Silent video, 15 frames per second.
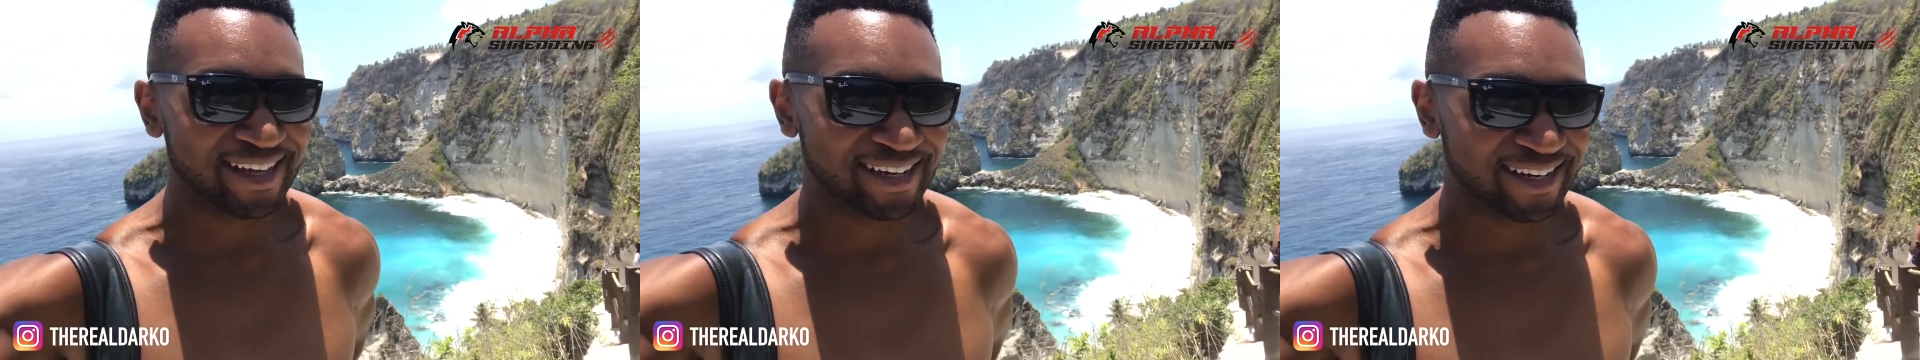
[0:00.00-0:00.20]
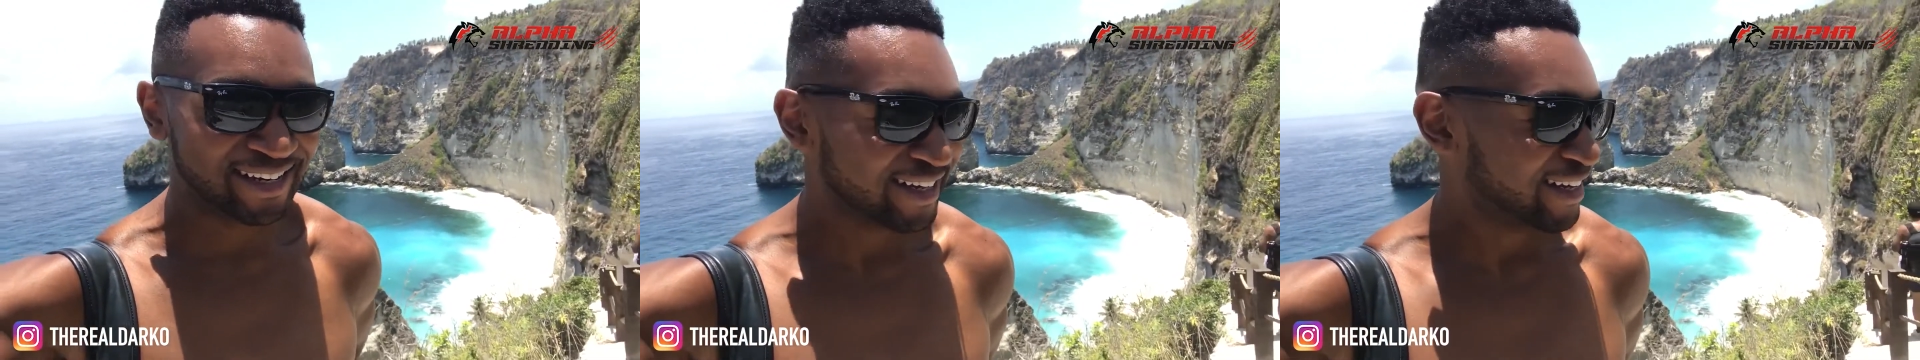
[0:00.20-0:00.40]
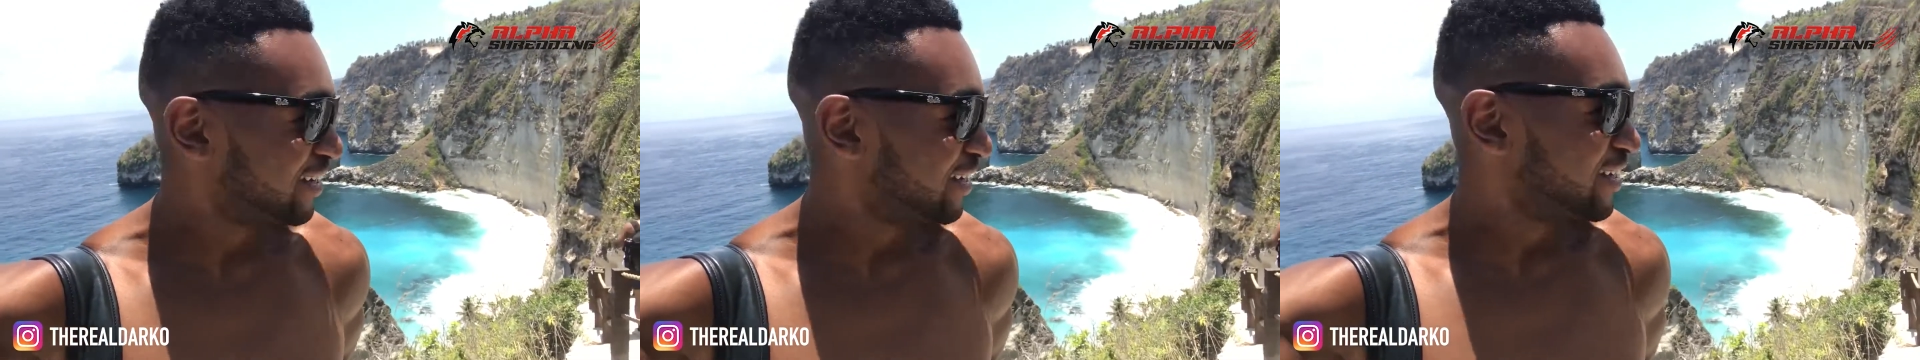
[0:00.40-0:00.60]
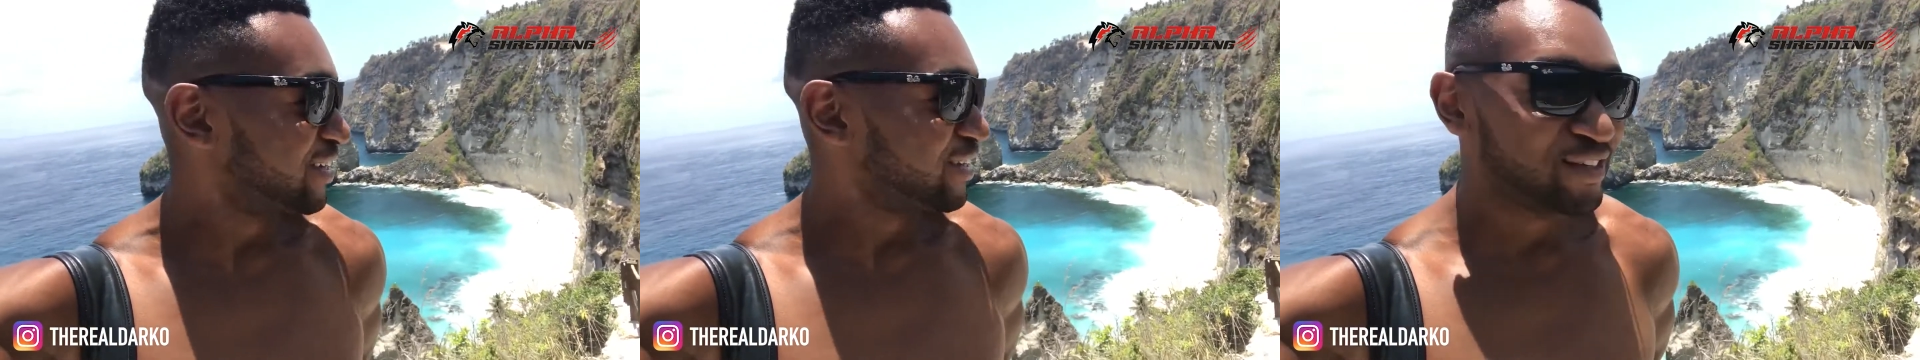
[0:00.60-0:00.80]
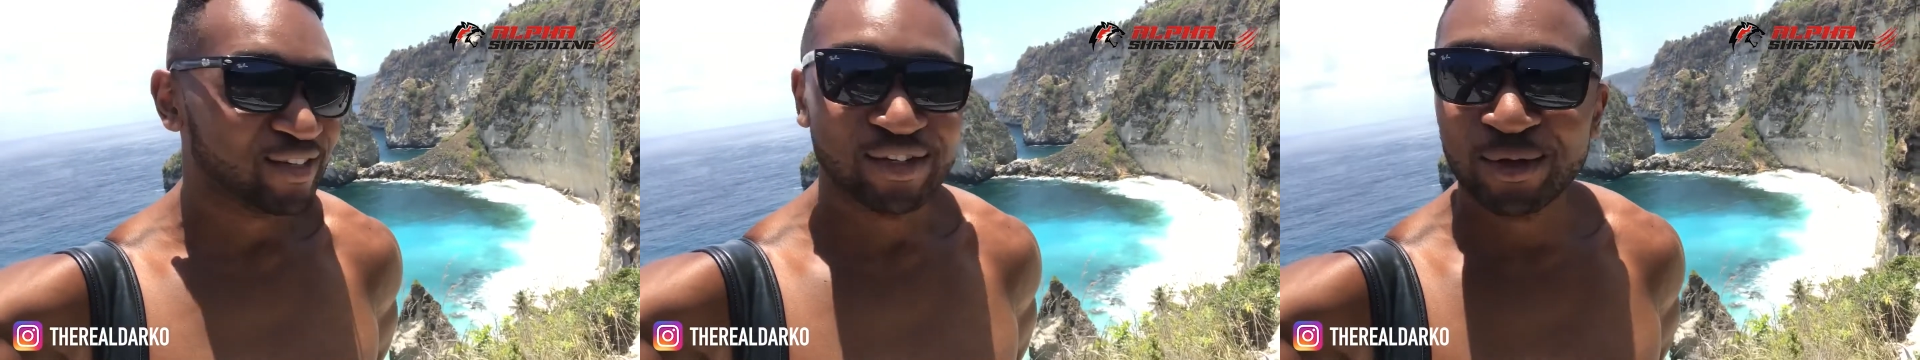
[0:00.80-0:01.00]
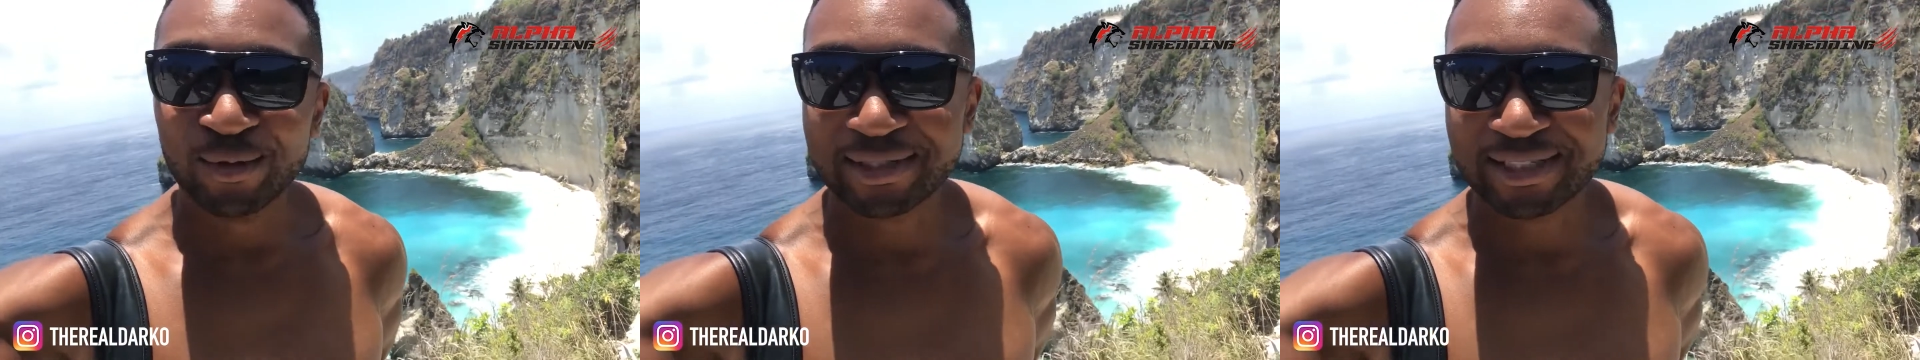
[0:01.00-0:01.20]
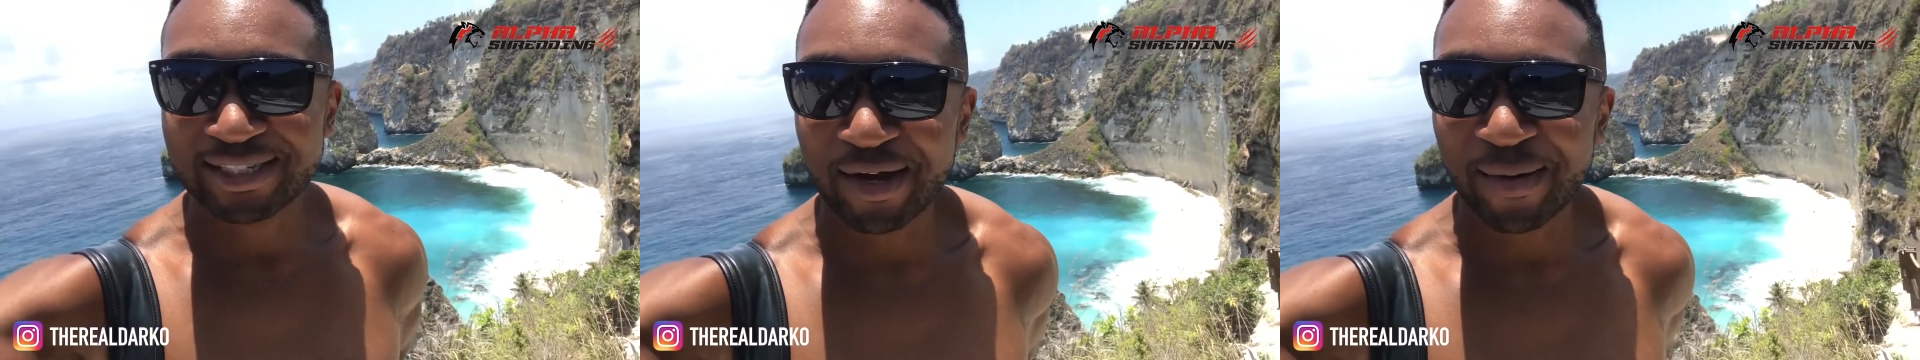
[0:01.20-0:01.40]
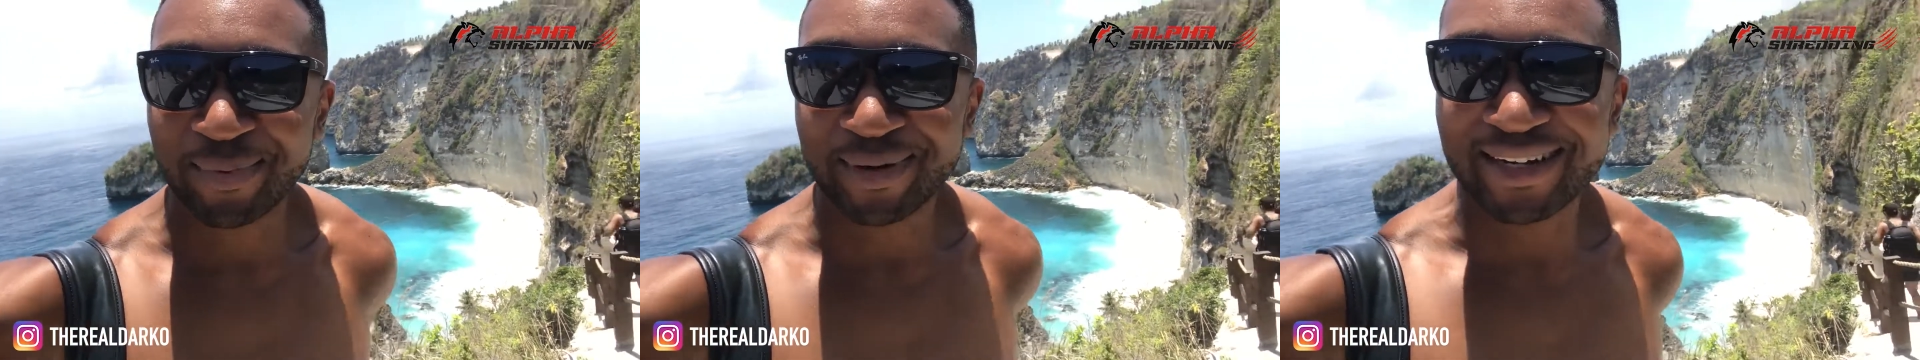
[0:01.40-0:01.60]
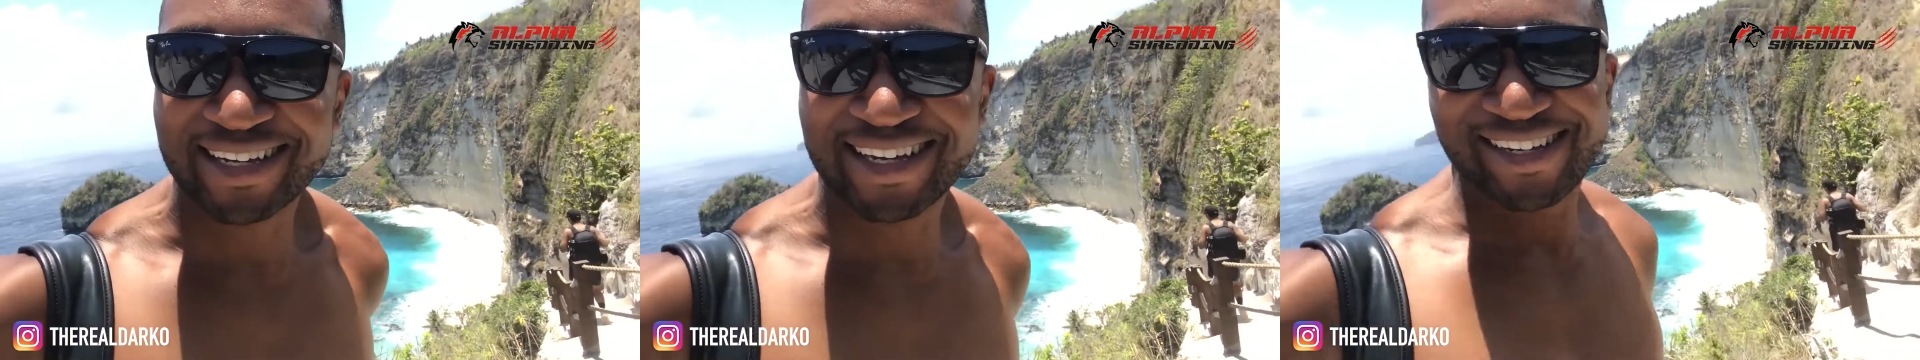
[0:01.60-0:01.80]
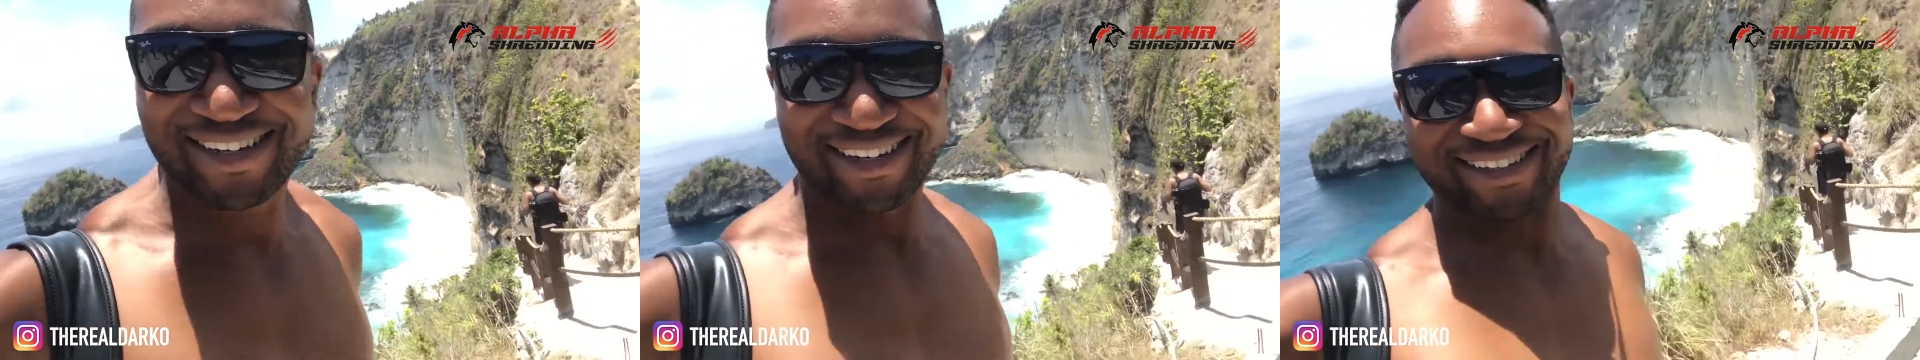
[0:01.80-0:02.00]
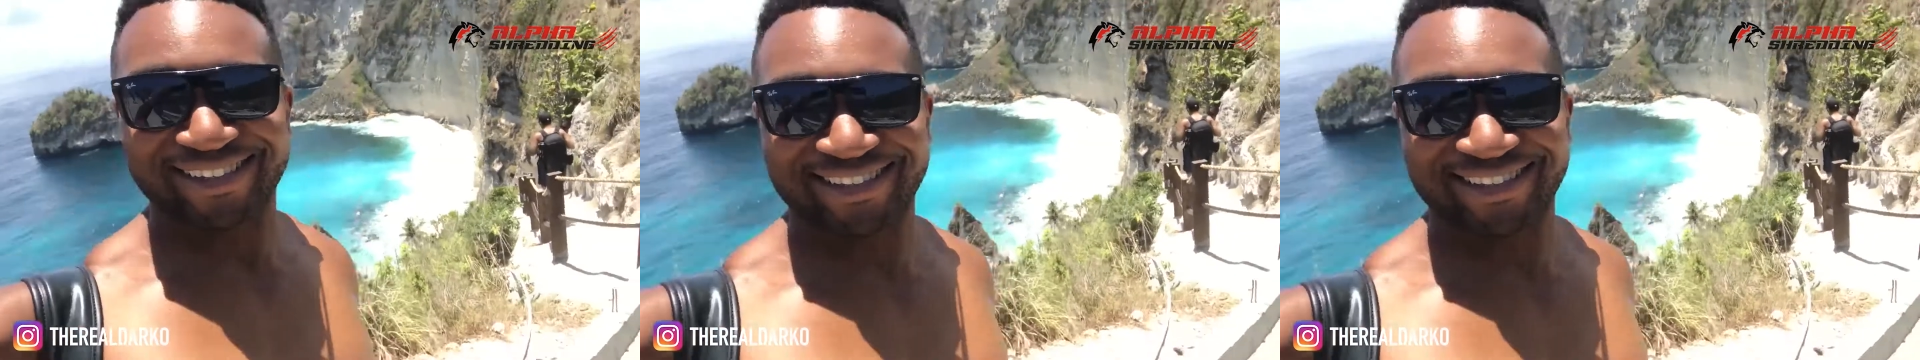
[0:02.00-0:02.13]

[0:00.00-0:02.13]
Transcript: in Nusa Penida.